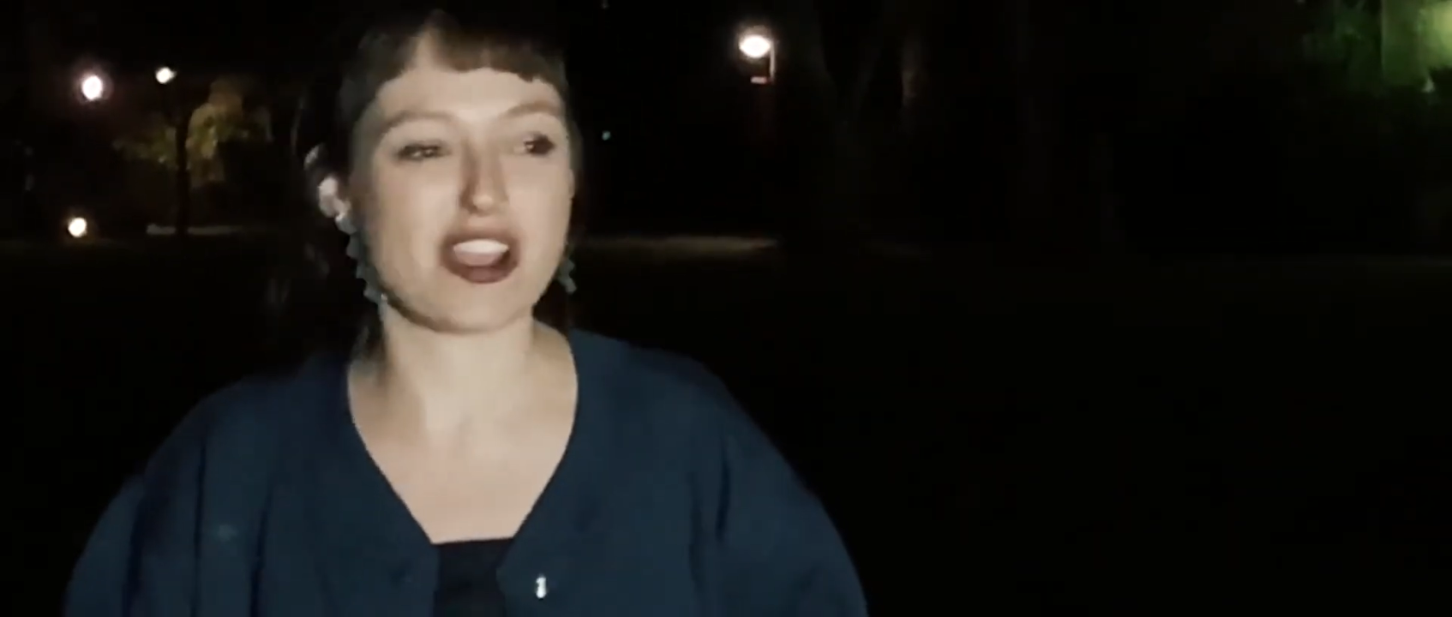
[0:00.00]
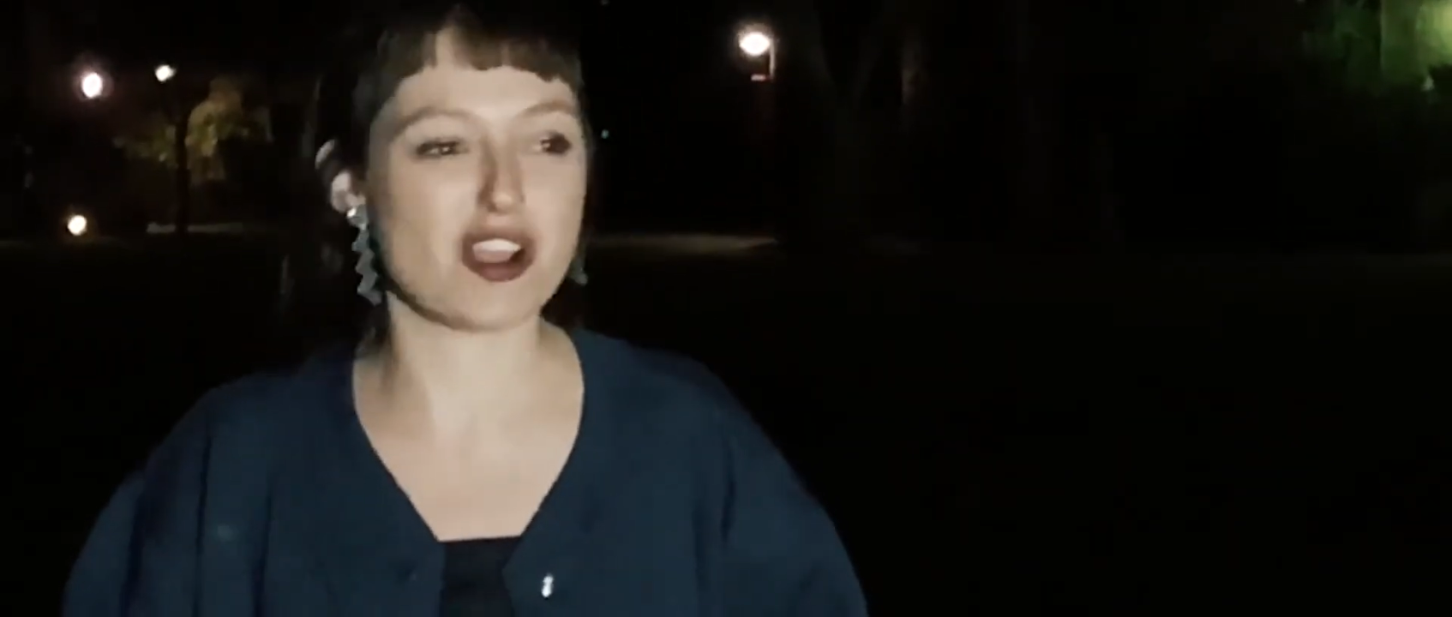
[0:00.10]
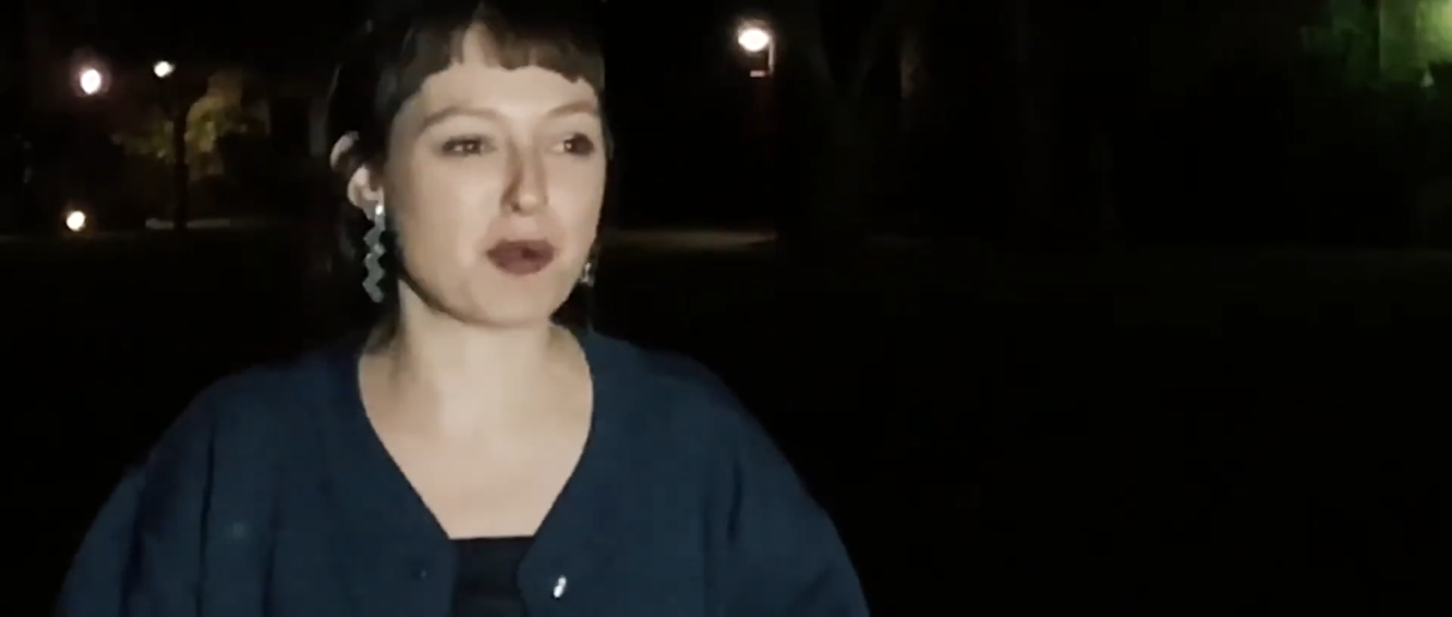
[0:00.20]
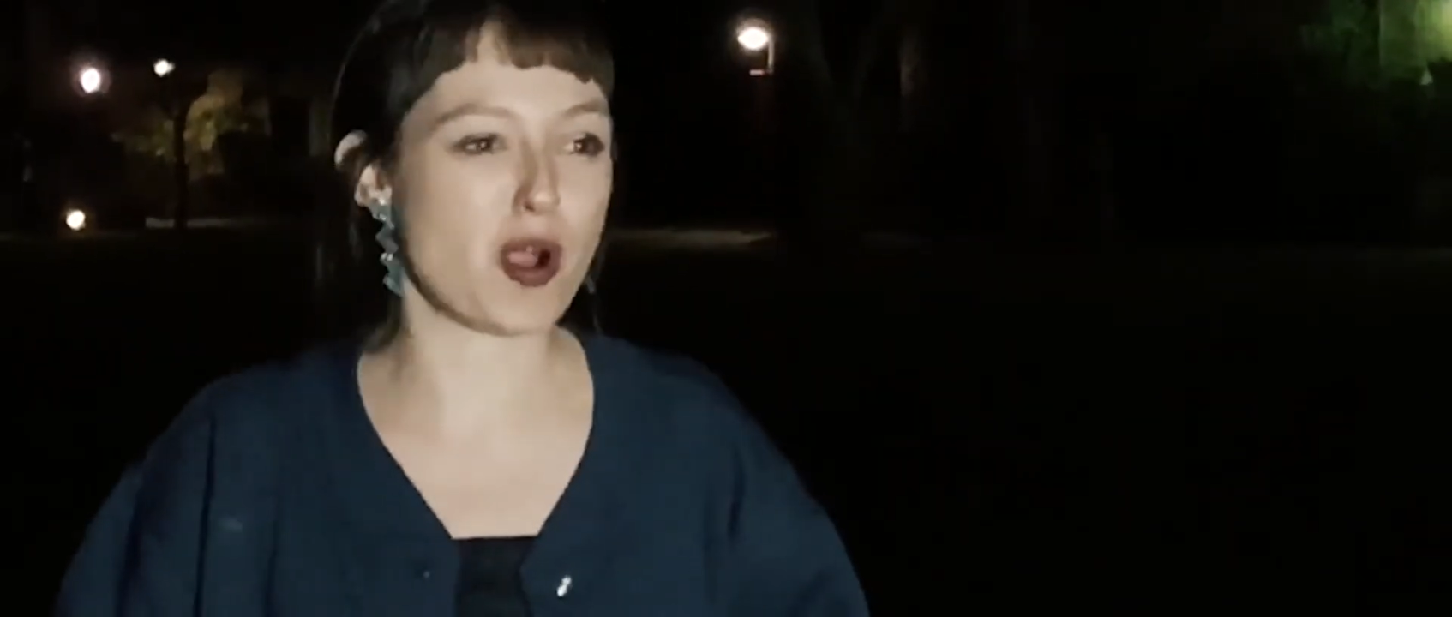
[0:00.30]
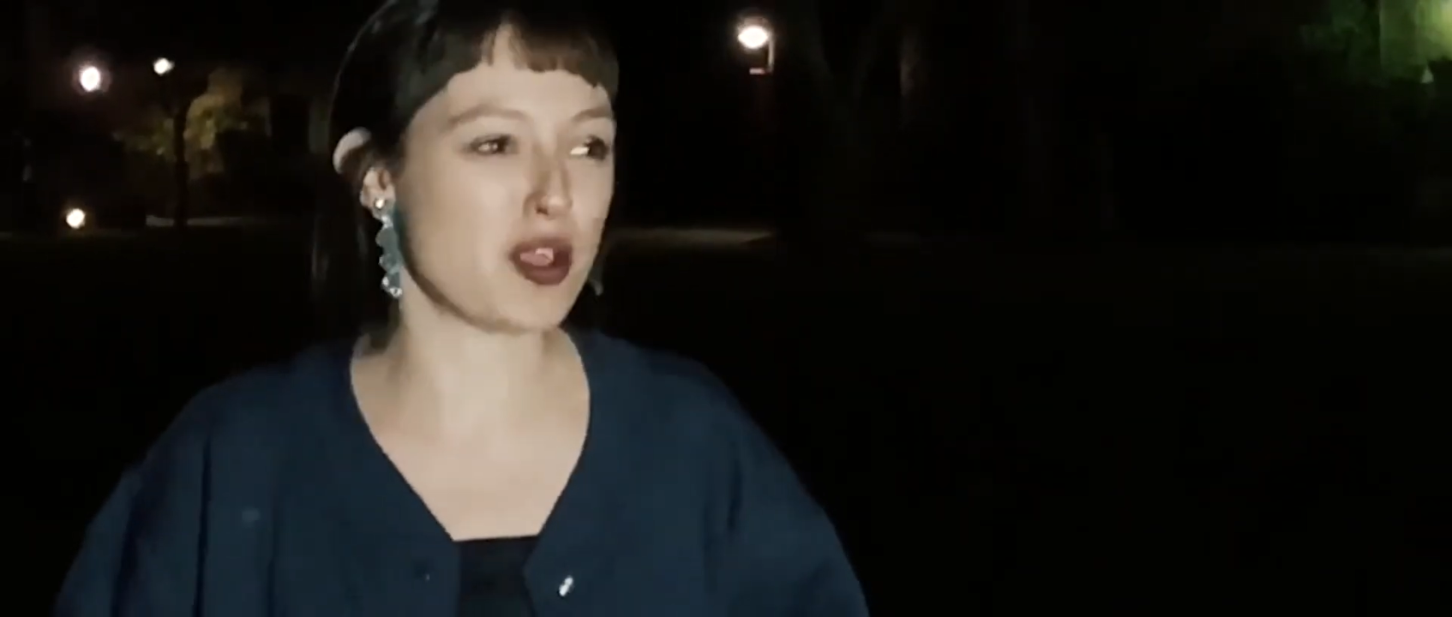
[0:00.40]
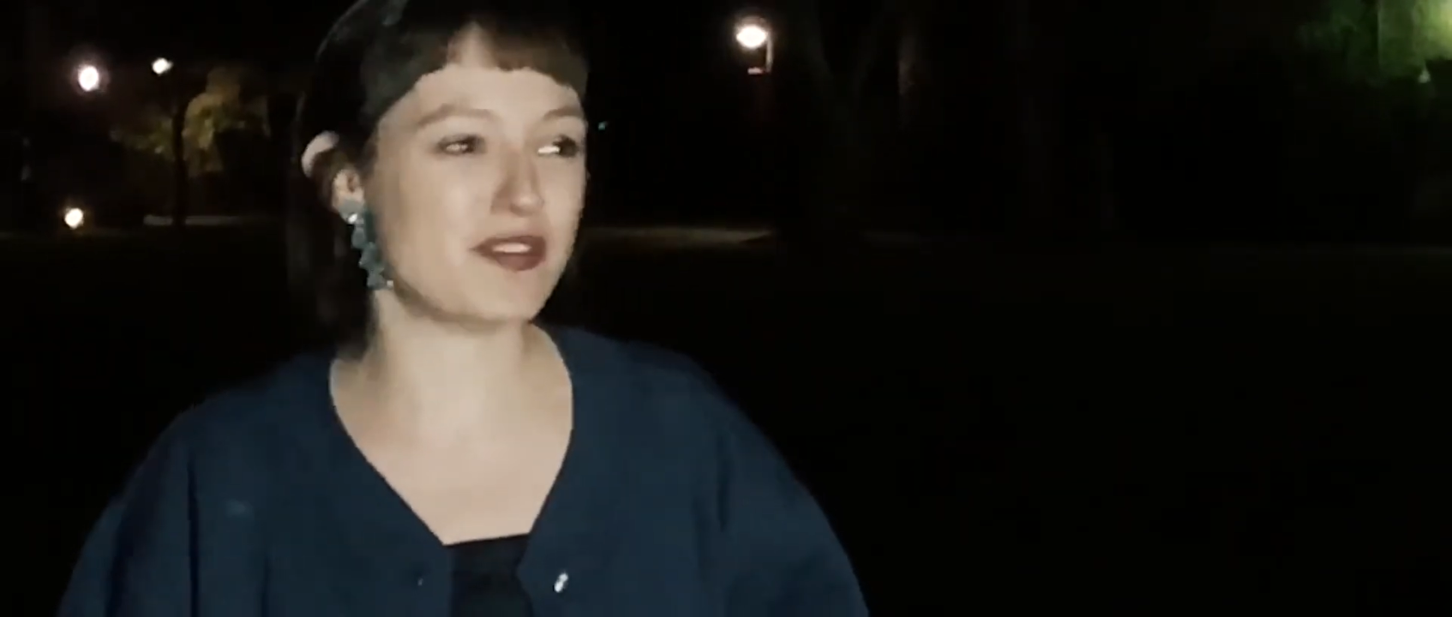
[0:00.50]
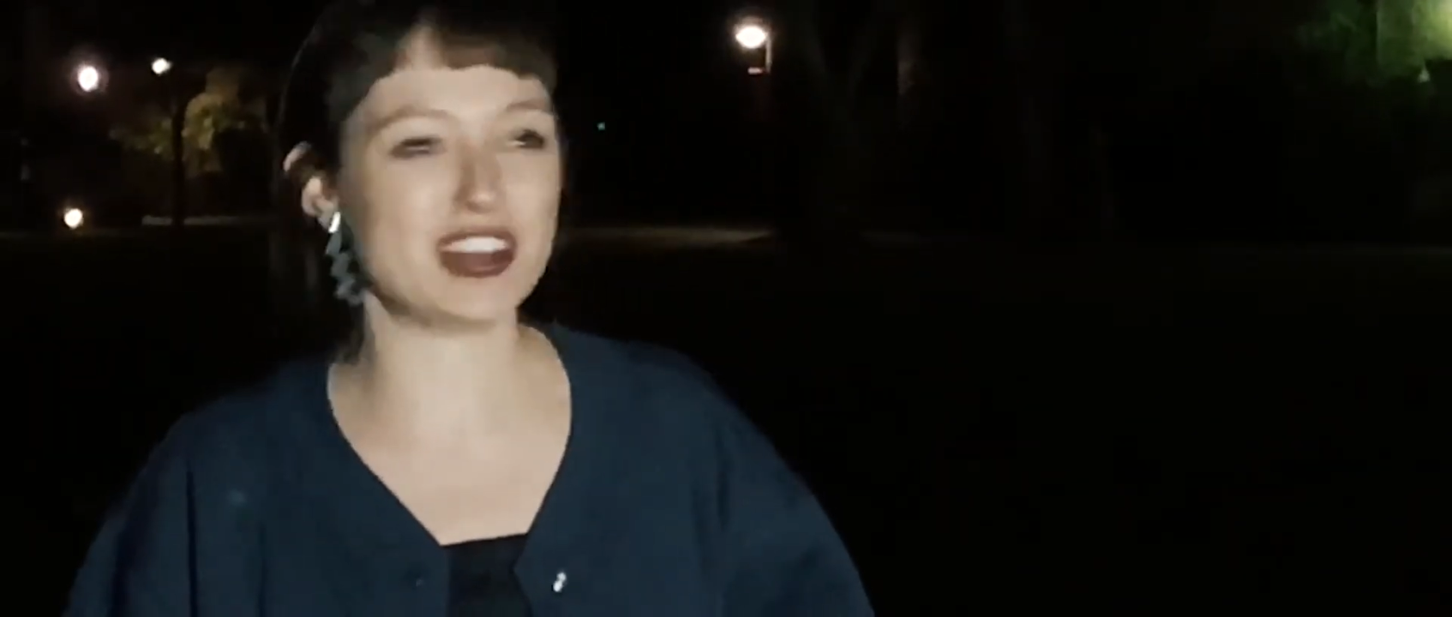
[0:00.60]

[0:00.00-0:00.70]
terrible home